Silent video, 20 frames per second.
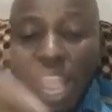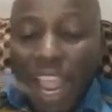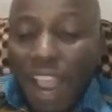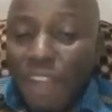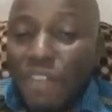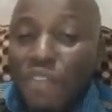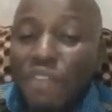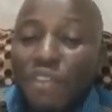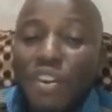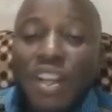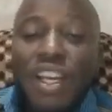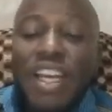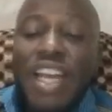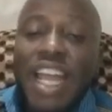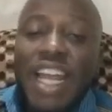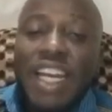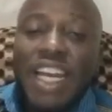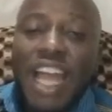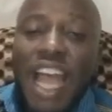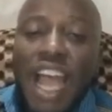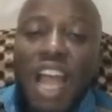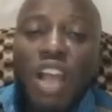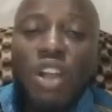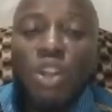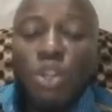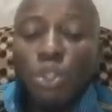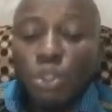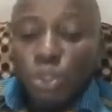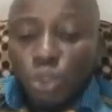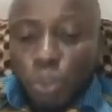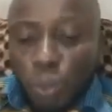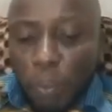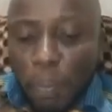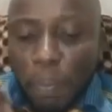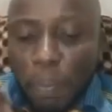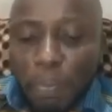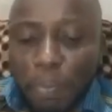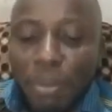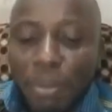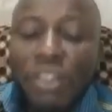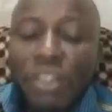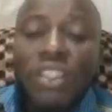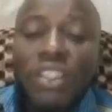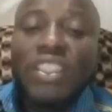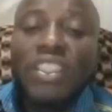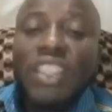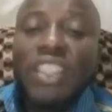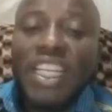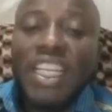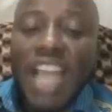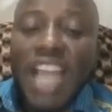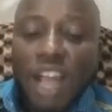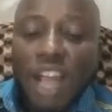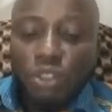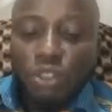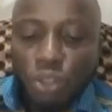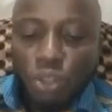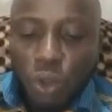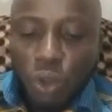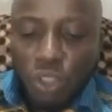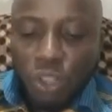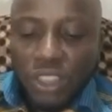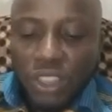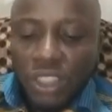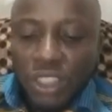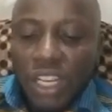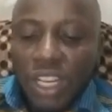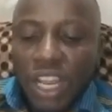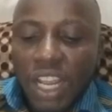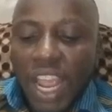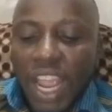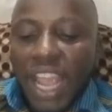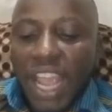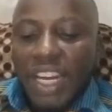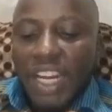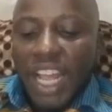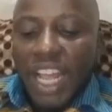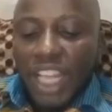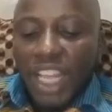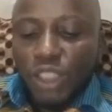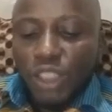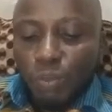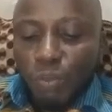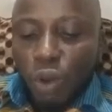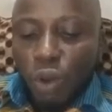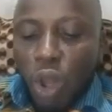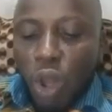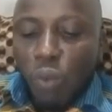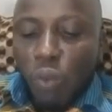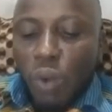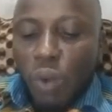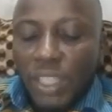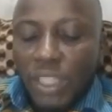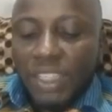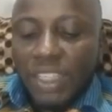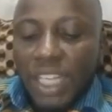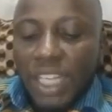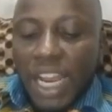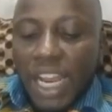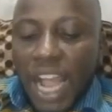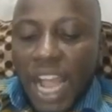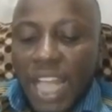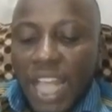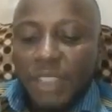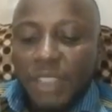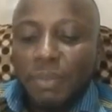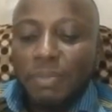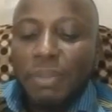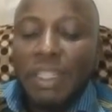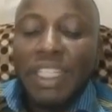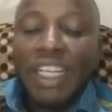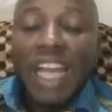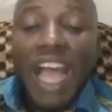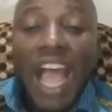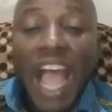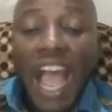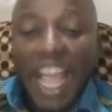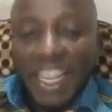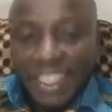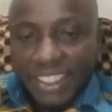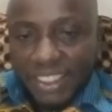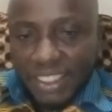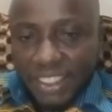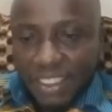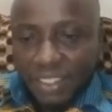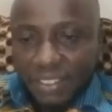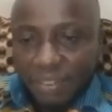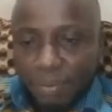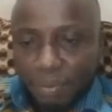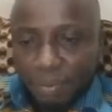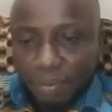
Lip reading: every learner to build their thoughts and explore what has been asked.